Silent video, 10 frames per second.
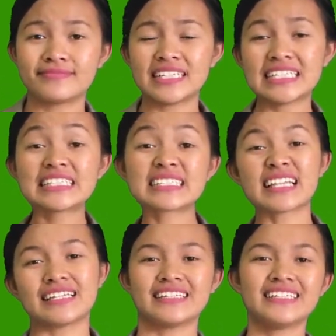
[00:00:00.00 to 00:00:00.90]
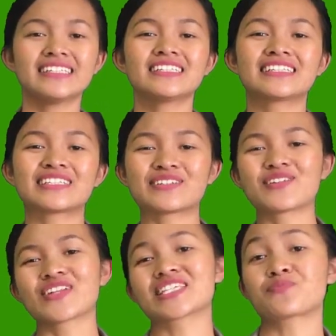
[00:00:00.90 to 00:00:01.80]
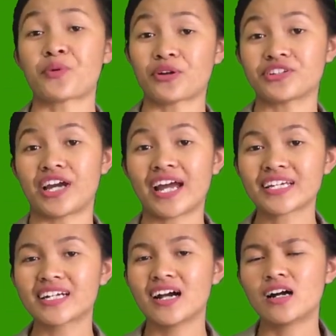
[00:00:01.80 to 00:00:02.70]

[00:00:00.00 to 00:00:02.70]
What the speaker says: easily to do this project,